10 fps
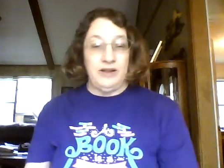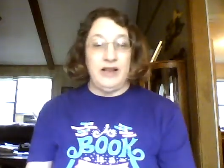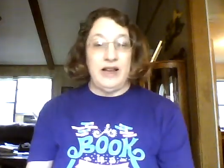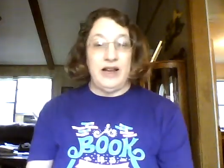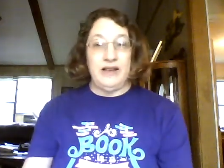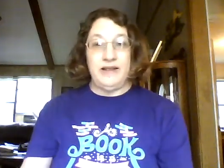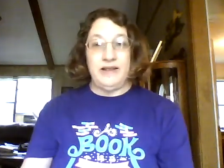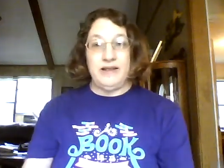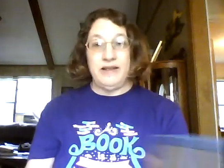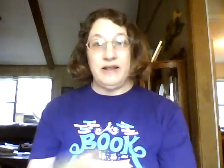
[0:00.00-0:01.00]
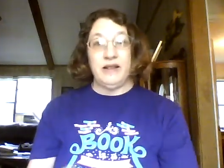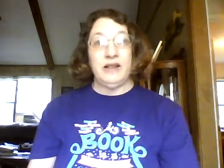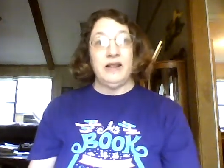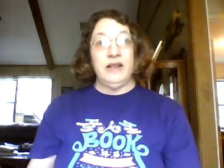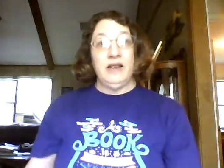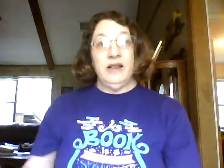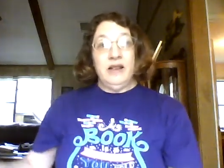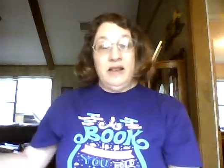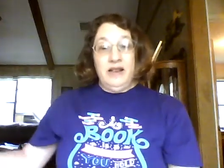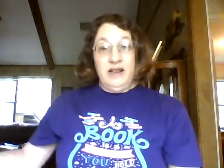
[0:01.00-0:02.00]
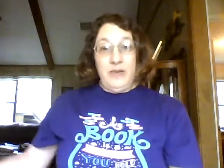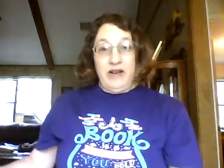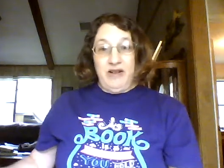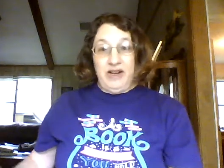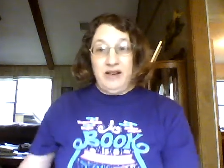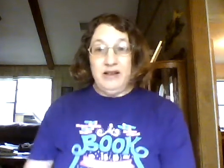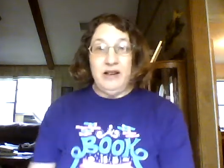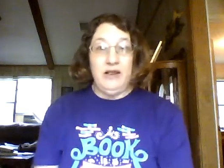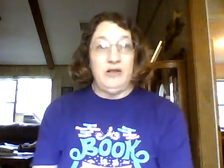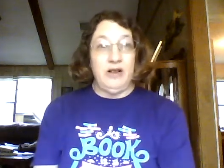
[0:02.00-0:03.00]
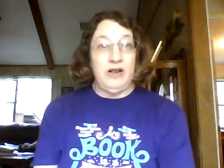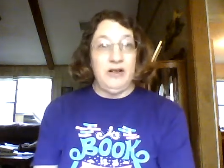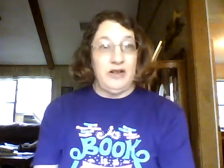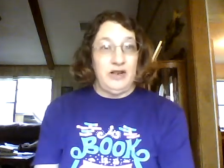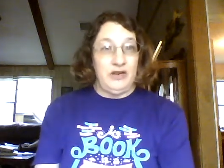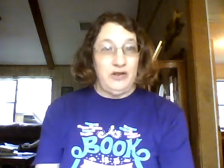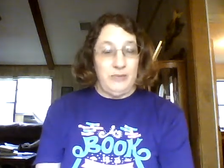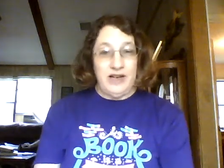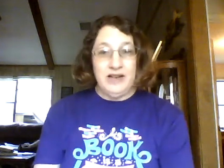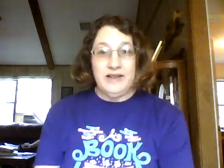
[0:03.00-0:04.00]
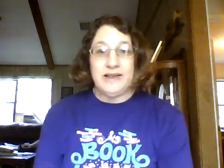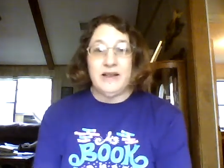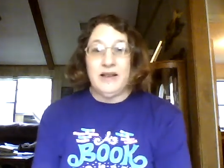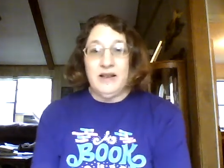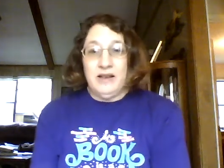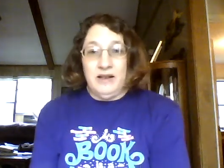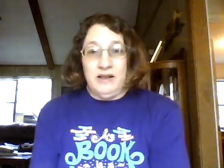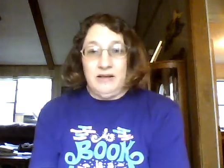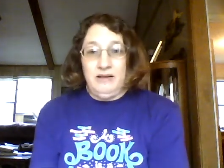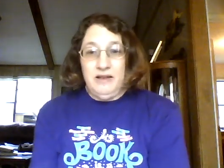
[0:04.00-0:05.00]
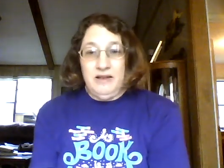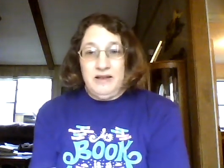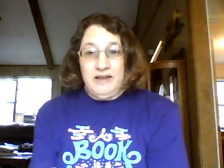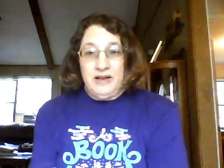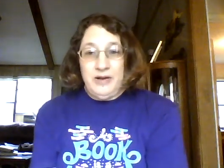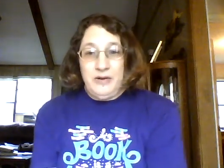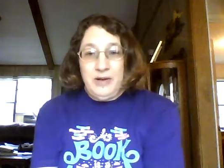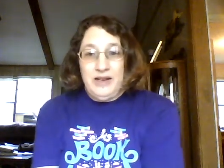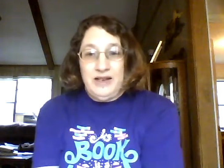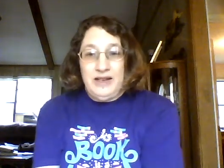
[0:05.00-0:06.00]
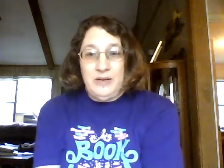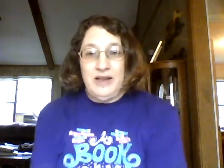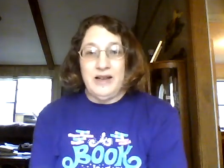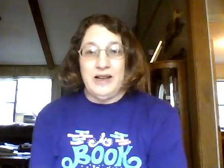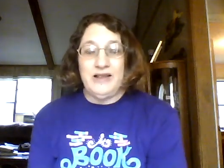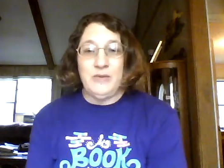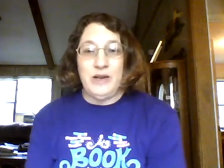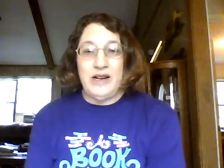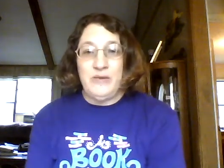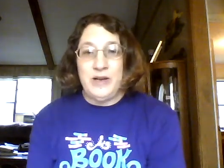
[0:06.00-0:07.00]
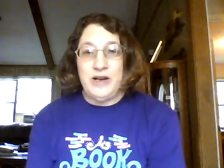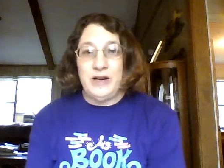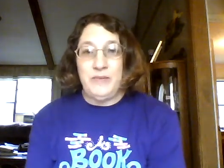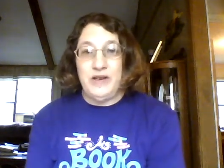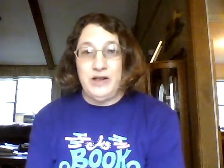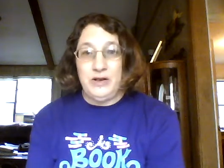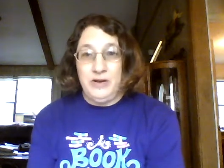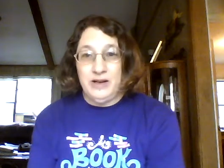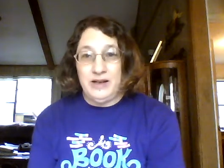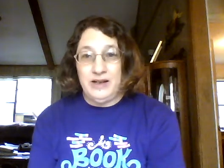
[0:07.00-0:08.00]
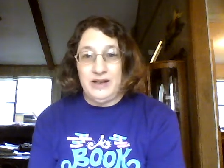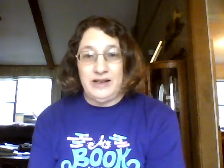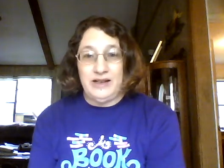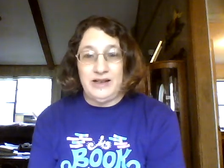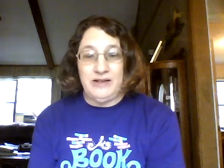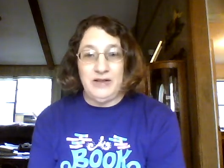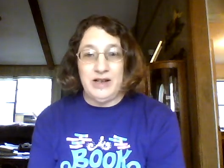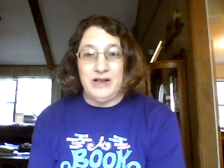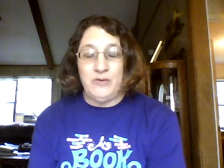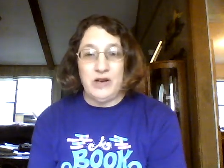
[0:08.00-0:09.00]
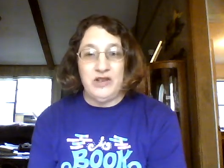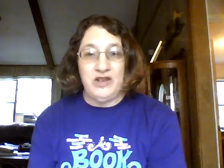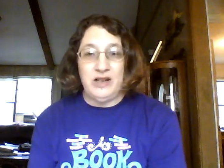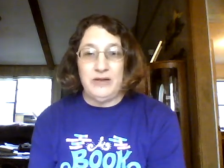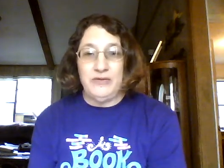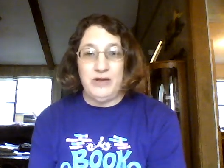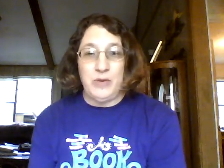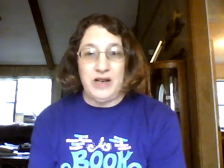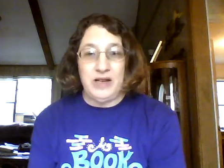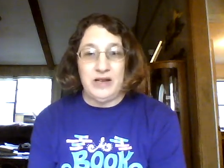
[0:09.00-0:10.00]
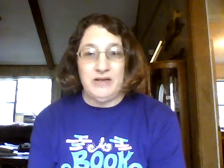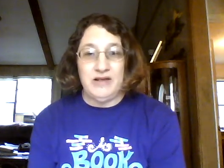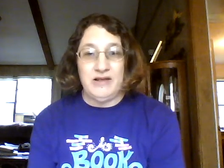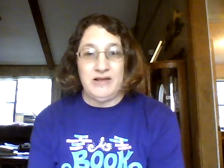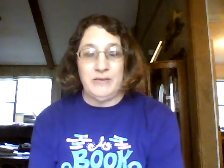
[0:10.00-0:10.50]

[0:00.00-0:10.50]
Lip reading: that's about it. Not too long, 32 minutes. So anyway, that's what I've been up to. I've loved watching everybody else's